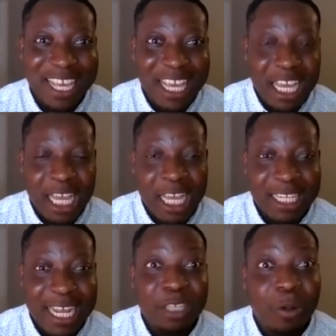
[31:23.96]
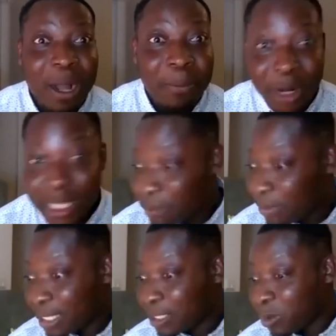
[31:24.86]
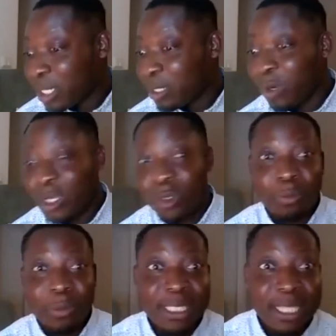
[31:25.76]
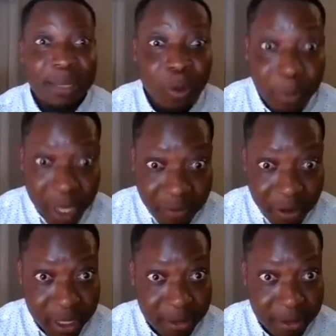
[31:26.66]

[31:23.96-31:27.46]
There are some appointments when you miss them, you pay for them.